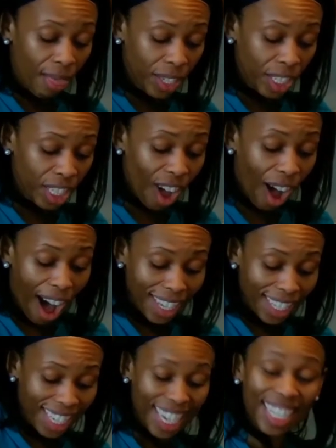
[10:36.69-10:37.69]
the
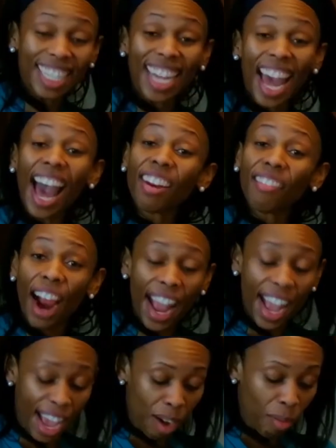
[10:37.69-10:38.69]
sauce inside of our
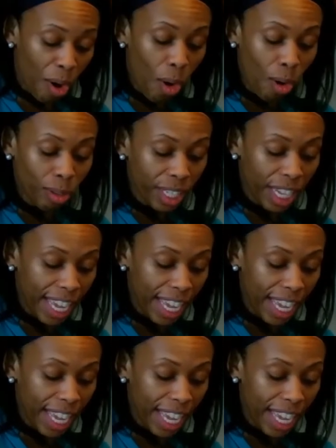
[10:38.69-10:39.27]
egg rolls,